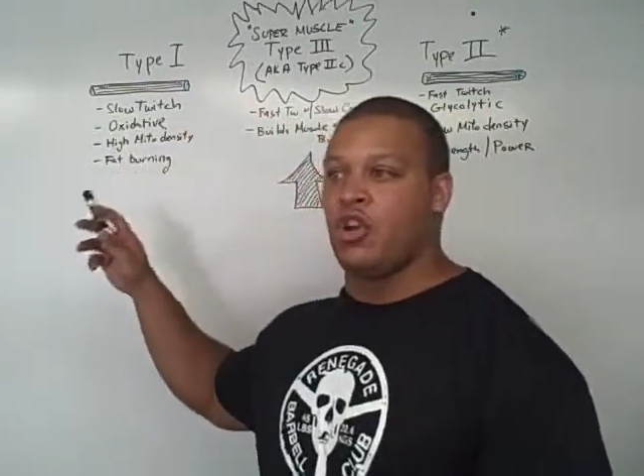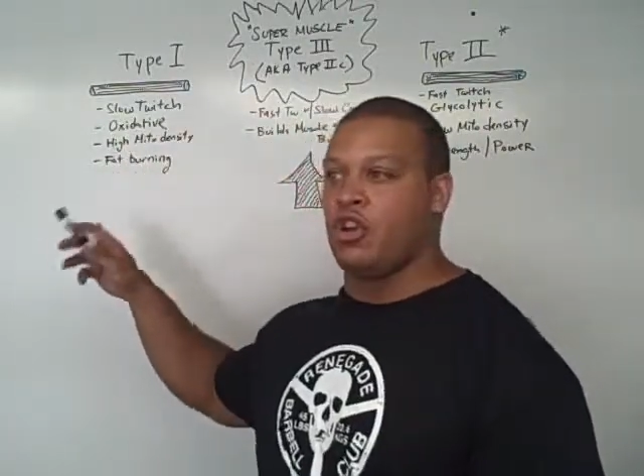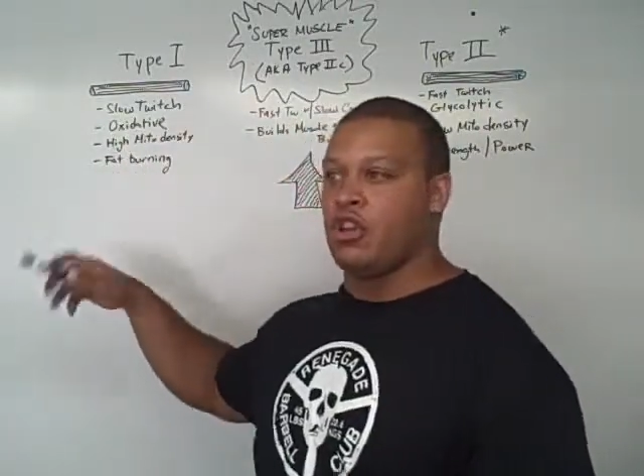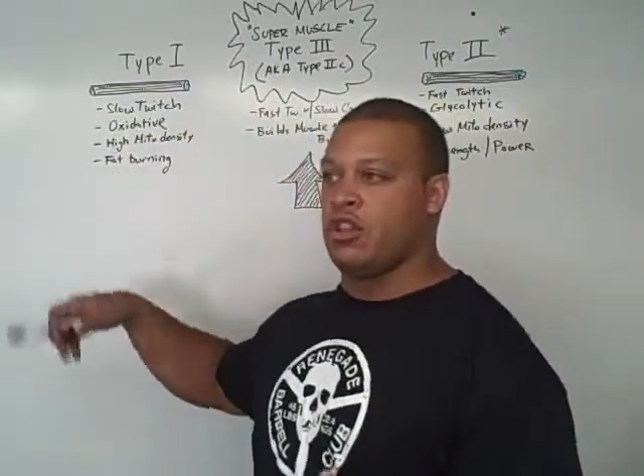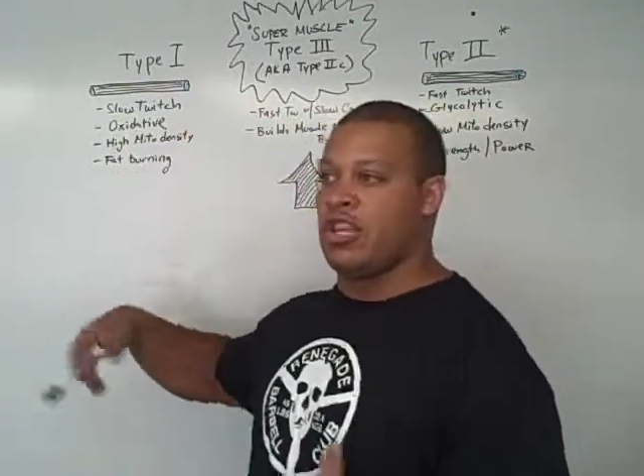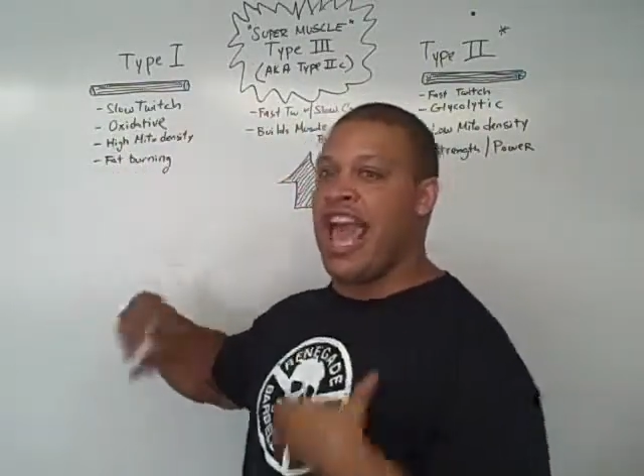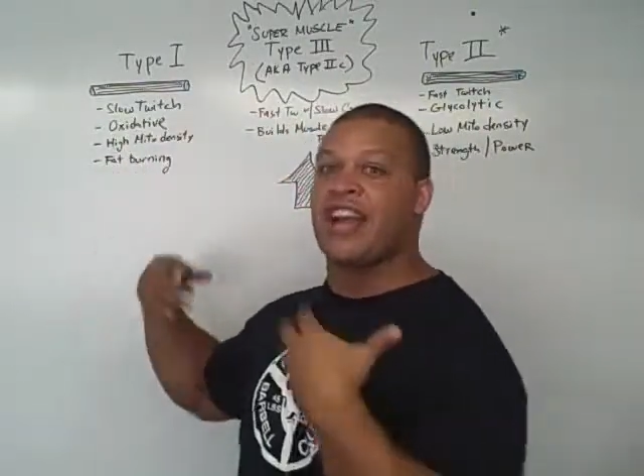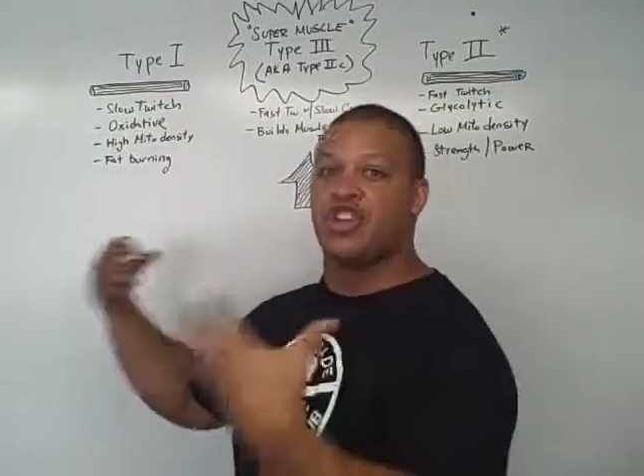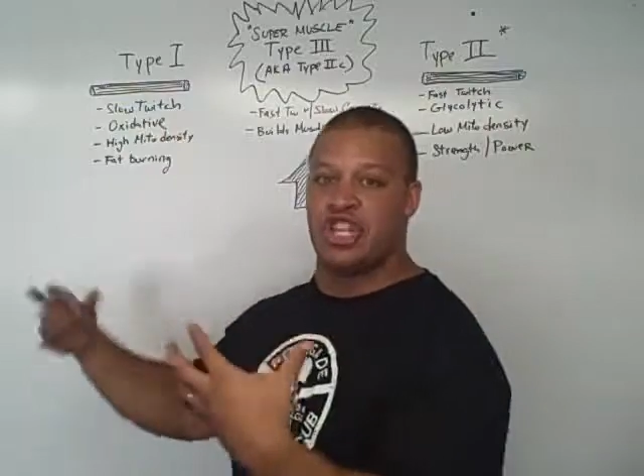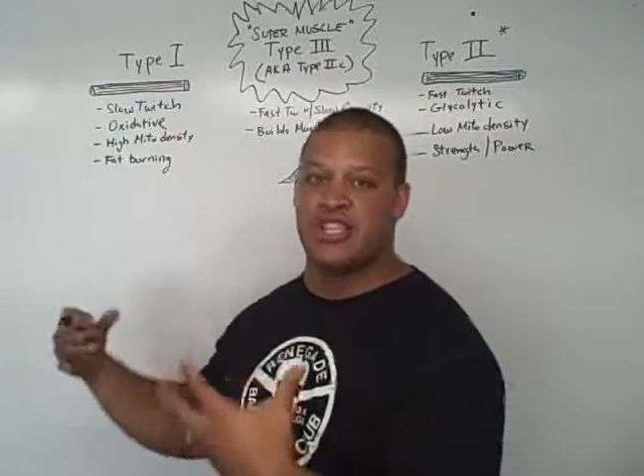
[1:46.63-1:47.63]
The
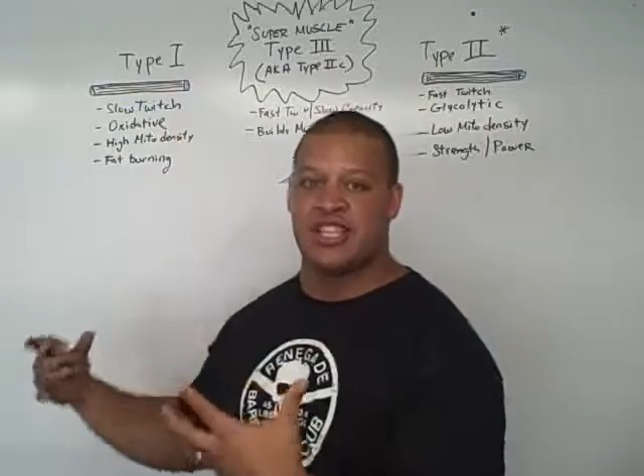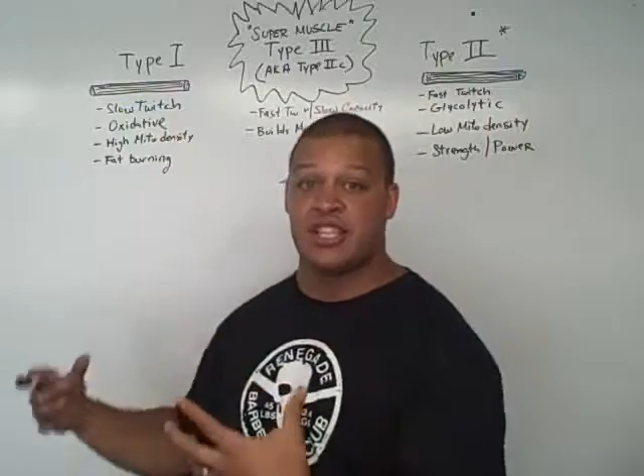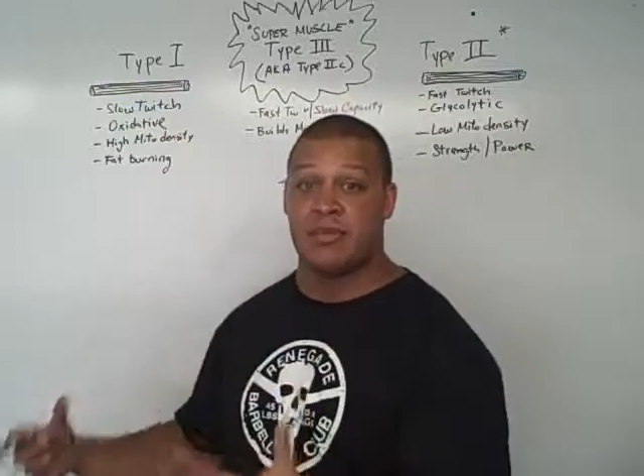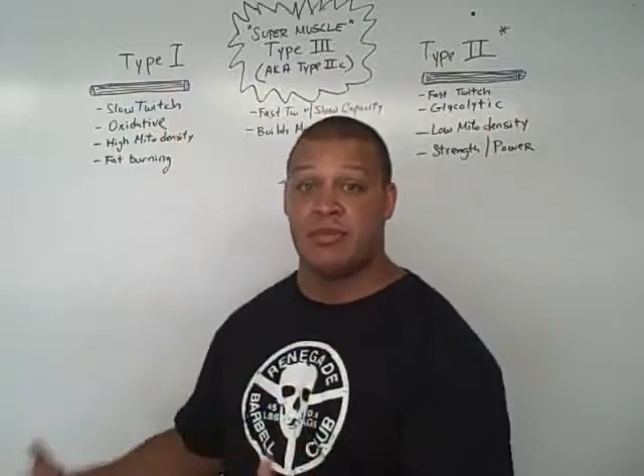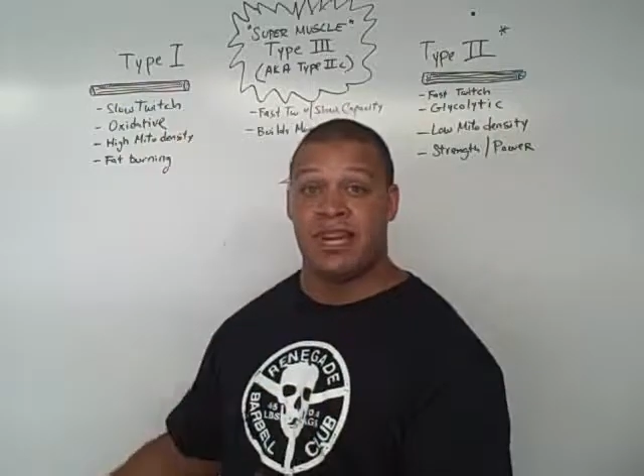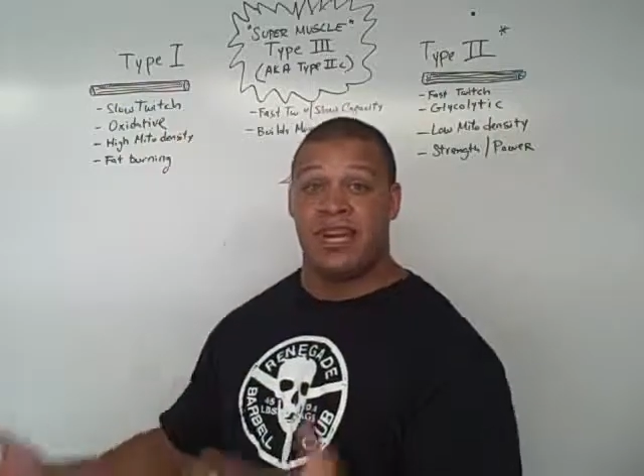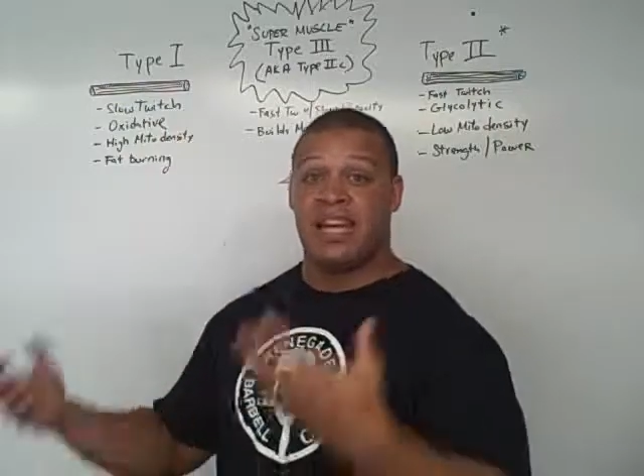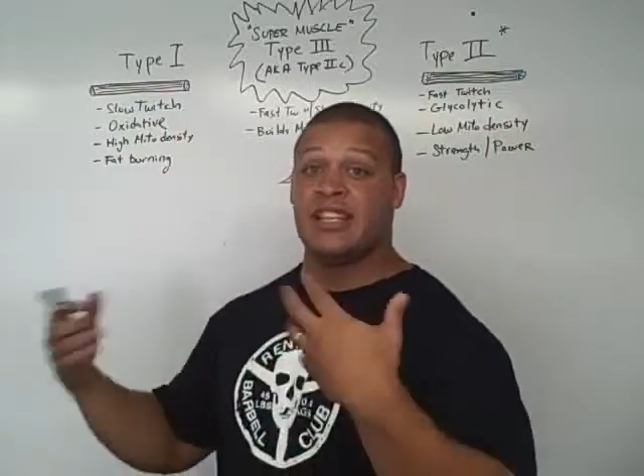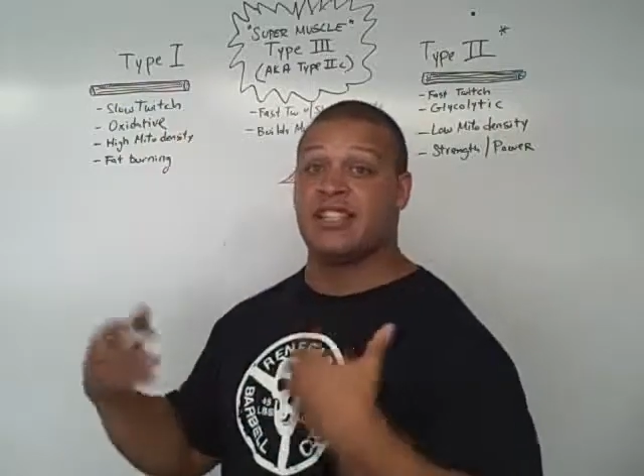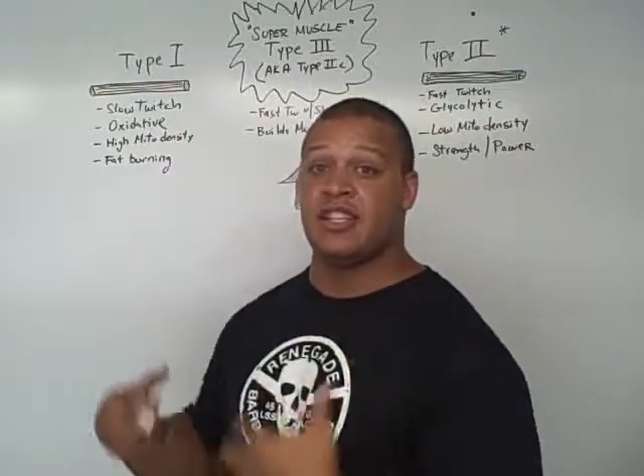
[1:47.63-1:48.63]
energy system
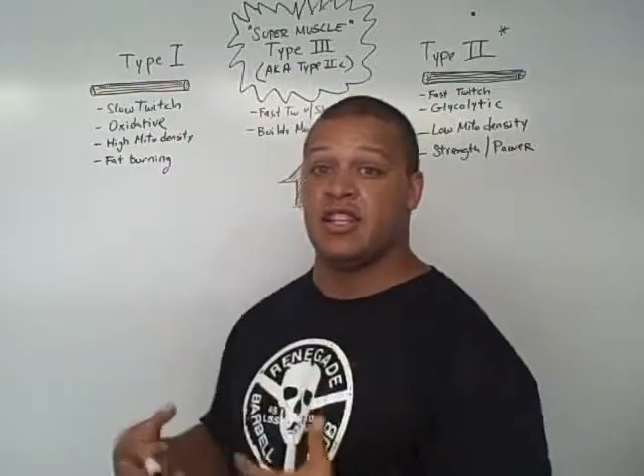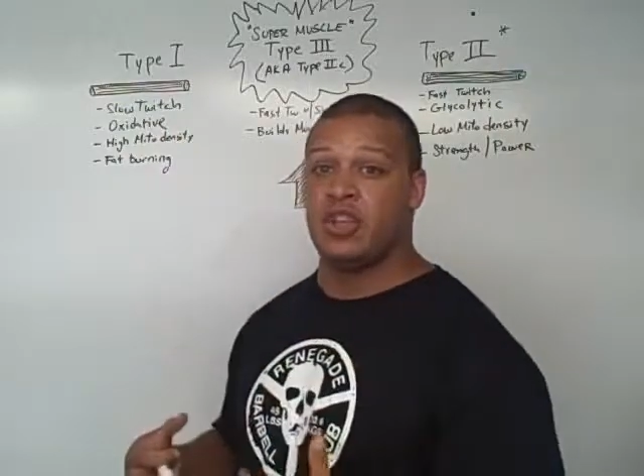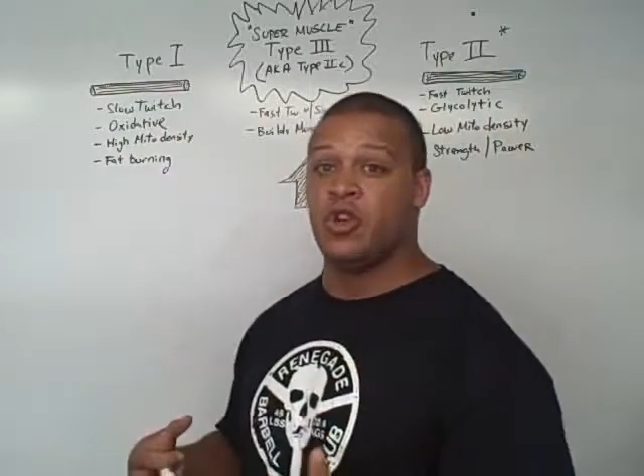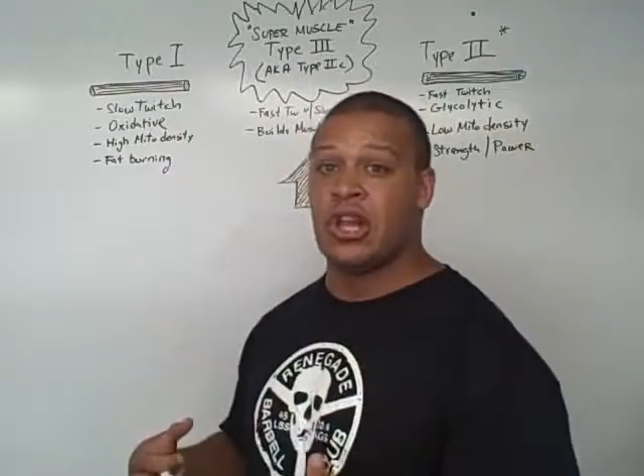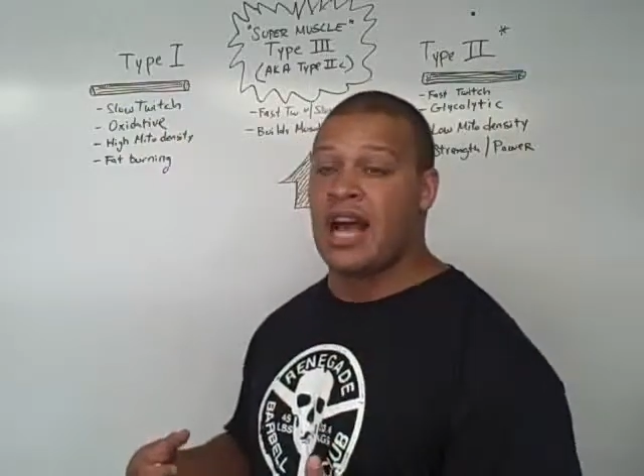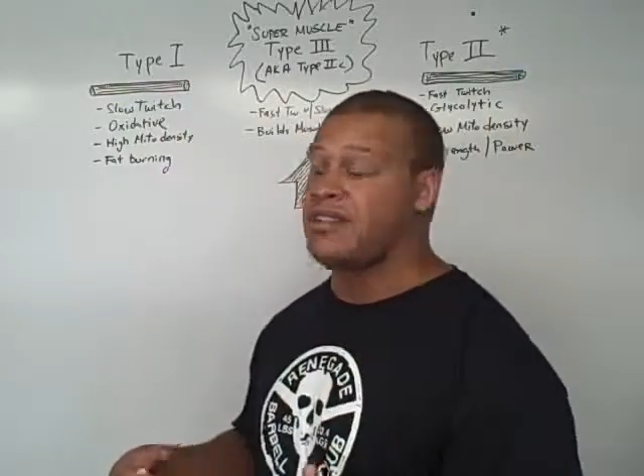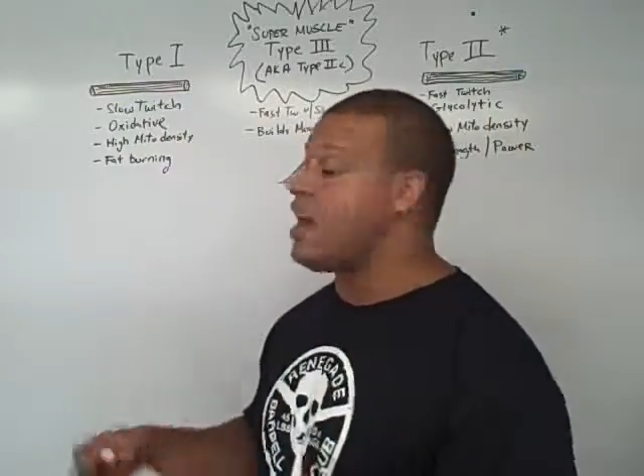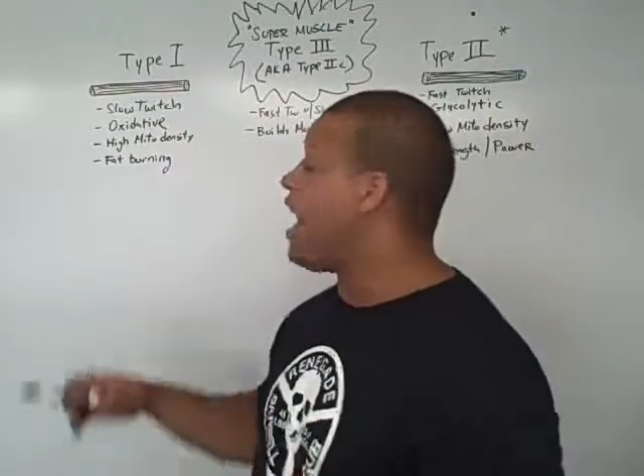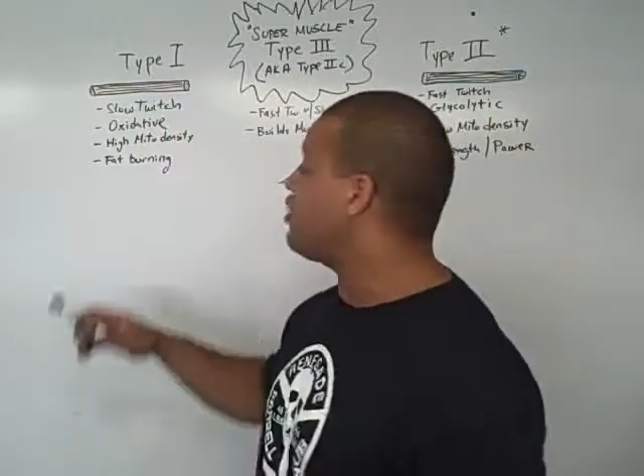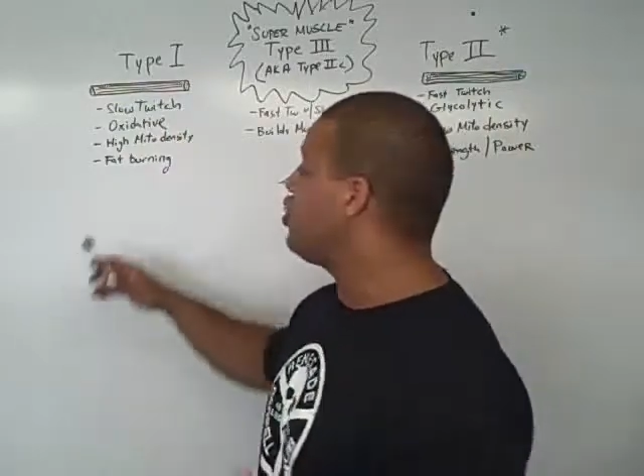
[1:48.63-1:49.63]
is
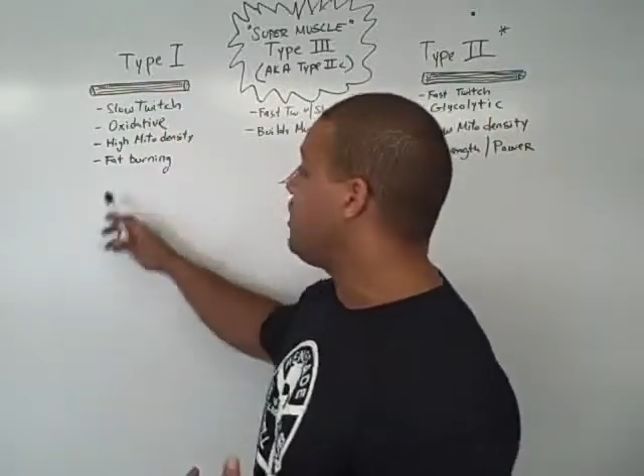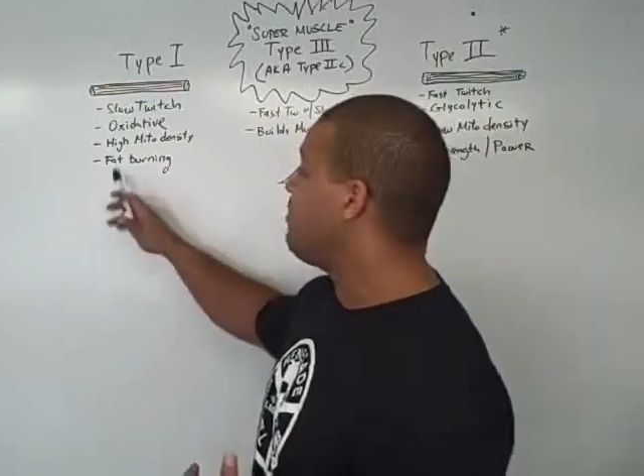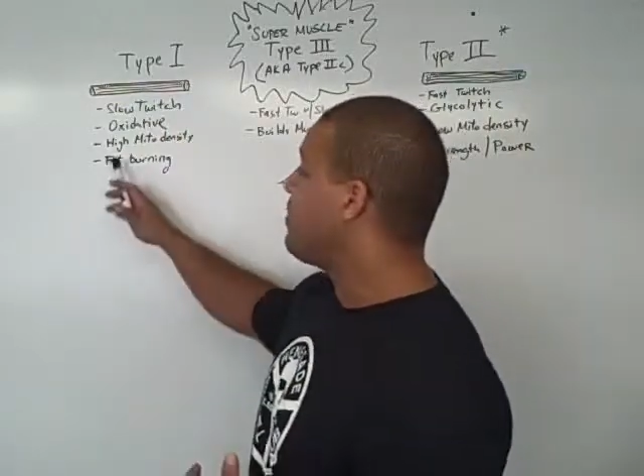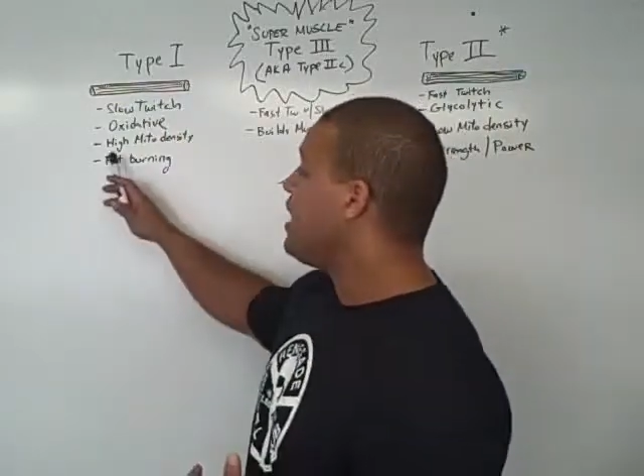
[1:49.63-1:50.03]
utilizing oxygen.